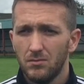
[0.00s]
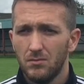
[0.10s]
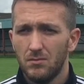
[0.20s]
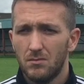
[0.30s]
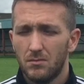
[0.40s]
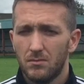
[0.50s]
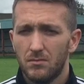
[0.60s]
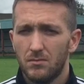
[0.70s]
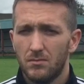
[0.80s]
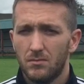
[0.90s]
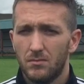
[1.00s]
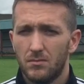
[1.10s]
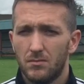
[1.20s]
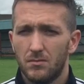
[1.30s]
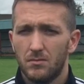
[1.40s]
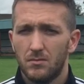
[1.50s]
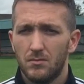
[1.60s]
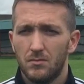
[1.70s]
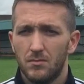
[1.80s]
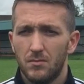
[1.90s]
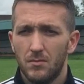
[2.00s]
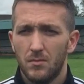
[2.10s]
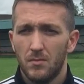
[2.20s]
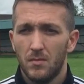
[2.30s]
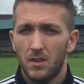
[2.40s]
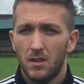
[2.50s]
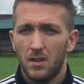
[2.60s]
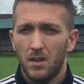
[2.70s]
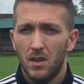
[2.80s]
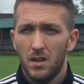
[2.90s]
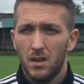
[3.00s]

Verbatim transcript: Did you, at 2-0 at half time, did you see it finishing with 9?